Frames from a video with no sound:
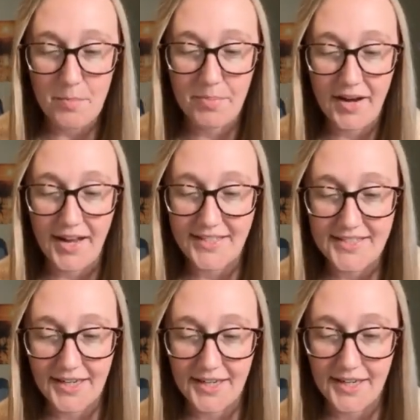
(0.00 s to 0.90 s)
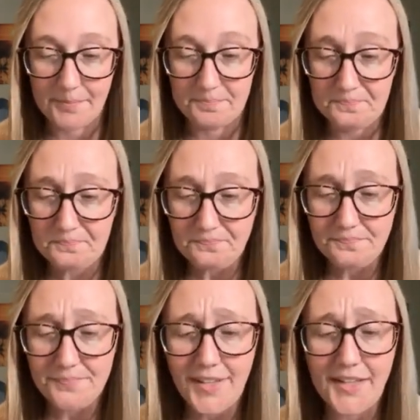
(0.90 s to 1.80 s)
But
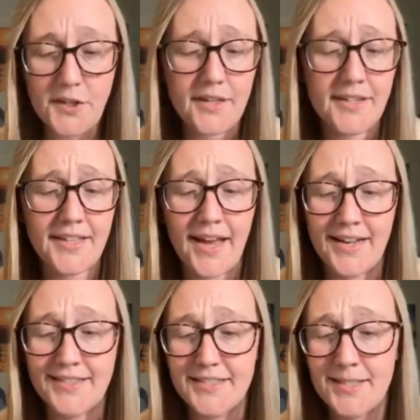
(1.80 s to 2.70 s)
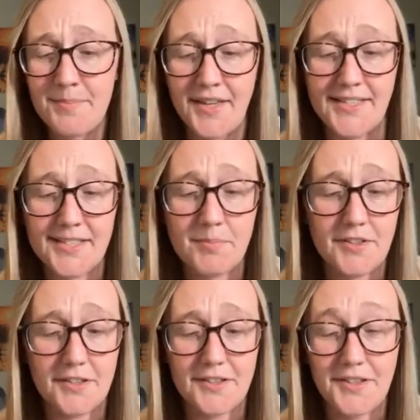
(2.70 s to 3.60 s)
you can get something
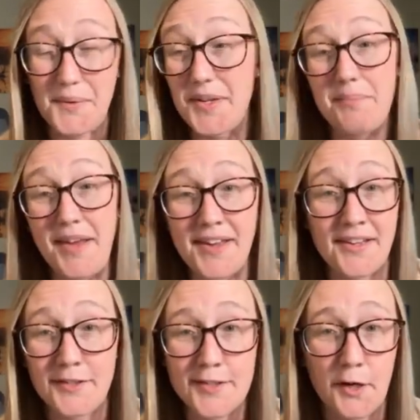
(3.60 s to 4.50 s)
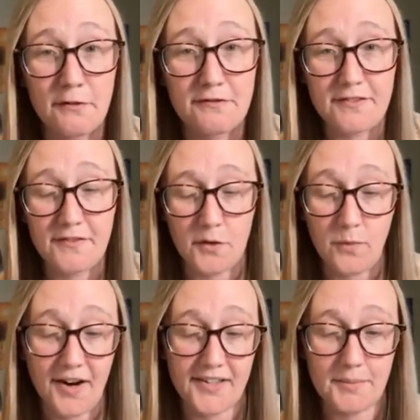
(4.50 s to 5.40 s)
similar. You can make it yourself if you
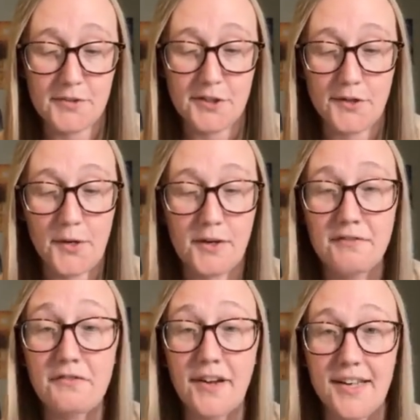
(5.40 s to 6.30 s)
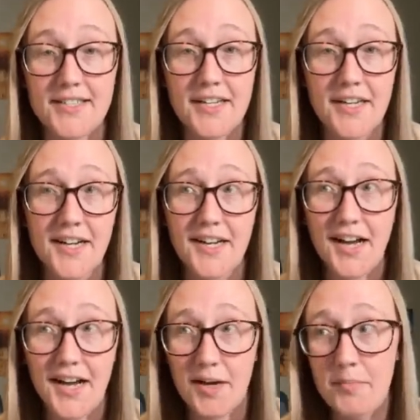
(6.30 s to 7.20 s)
want. I'm sure you can find
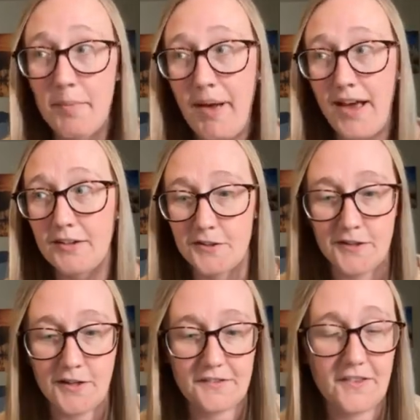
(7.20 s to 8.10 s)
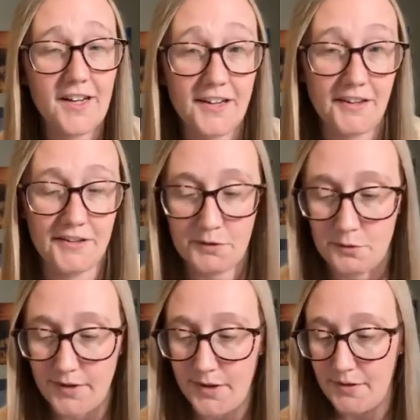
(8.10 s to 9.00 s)
a pattern online,
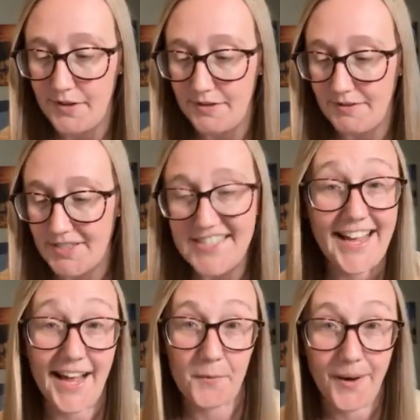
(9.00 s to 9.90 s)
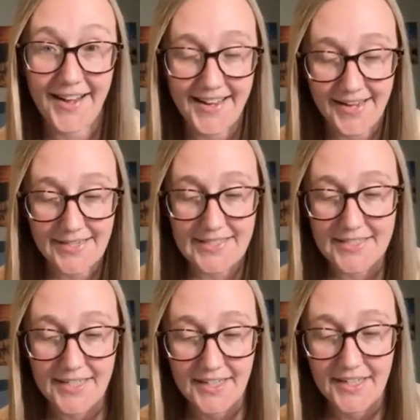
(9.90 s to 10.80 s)
or you can DIY it.